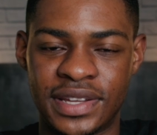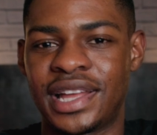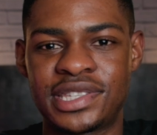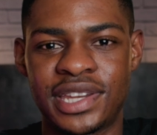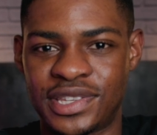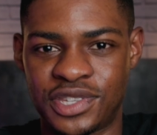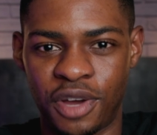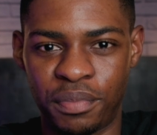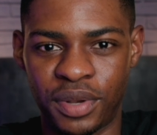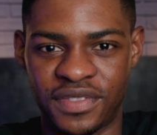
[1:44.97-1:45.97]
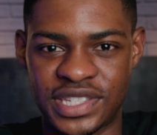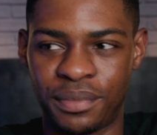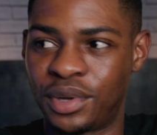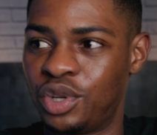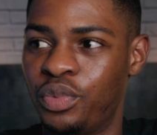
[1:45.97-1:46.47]
That's an example of
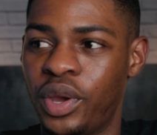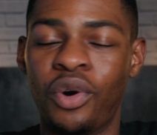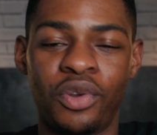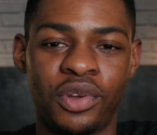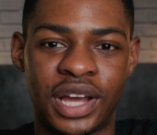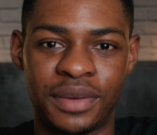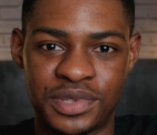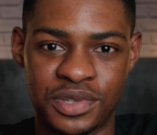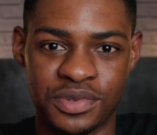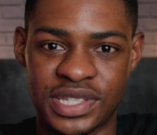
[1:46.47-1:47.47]
someone who we all look up to,